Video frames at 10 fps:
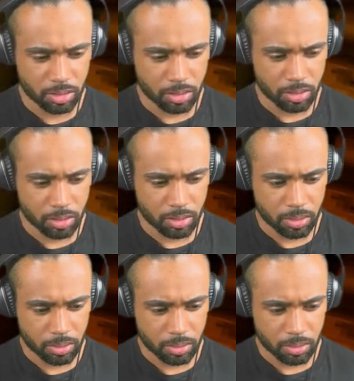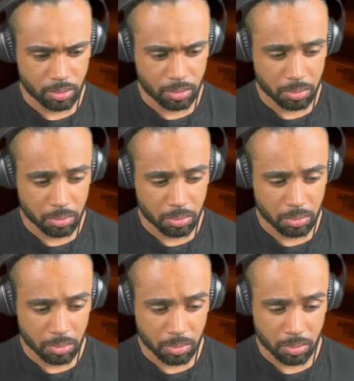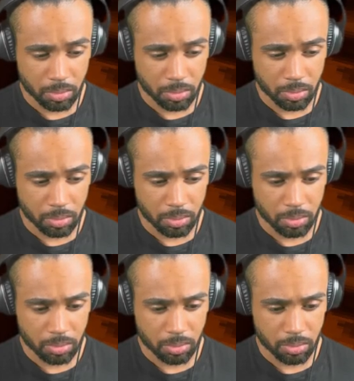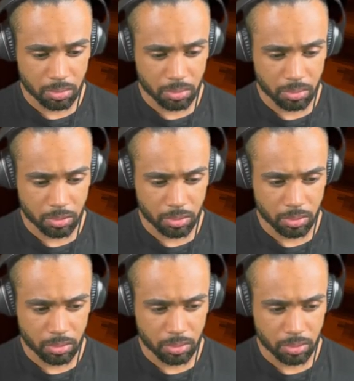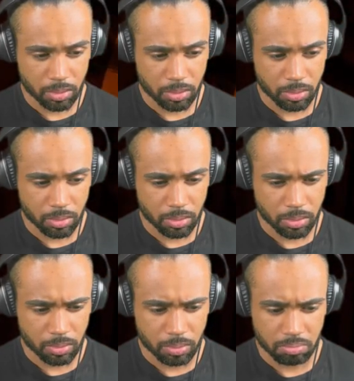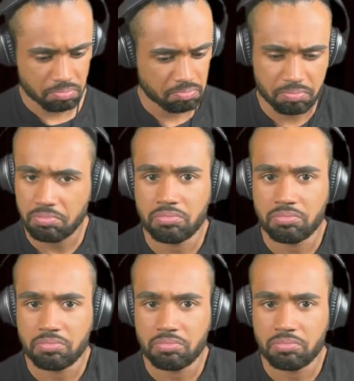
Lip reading: (no one is talking)